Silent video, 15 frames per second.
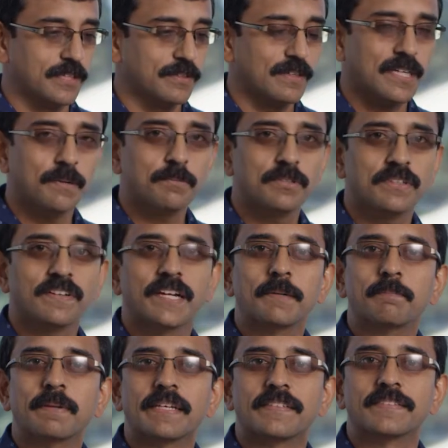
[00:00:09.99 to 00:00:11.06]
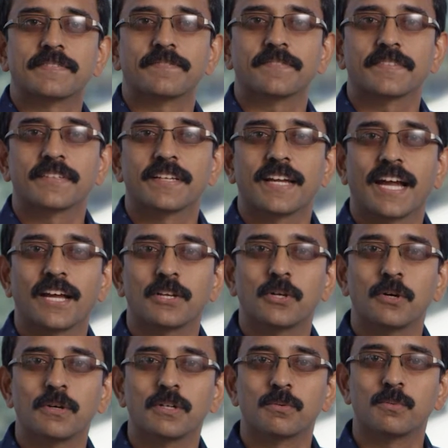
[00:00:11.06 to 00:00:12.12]
You've come to the right place. I'll
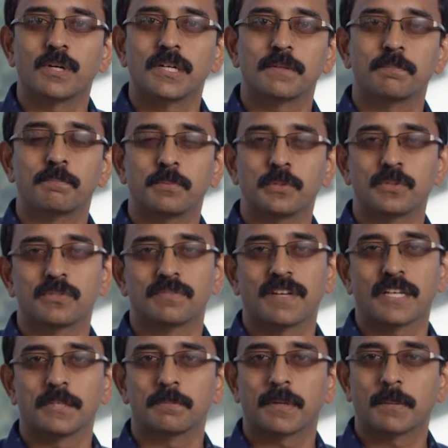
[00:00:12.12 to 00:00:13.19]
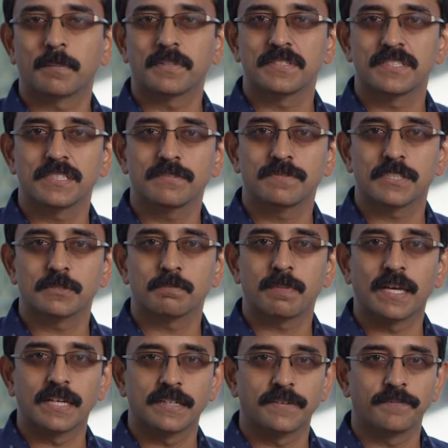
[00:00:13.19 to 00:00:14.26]
go over what Pure's value proposition for
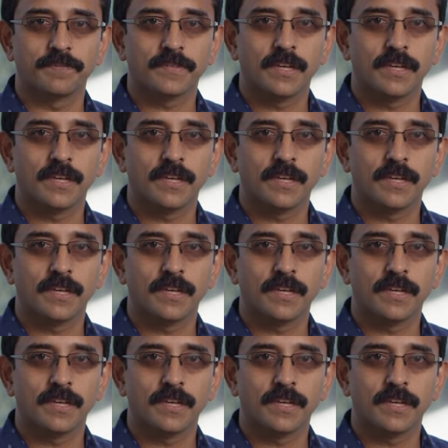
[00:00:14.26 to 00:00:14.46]
Splunk.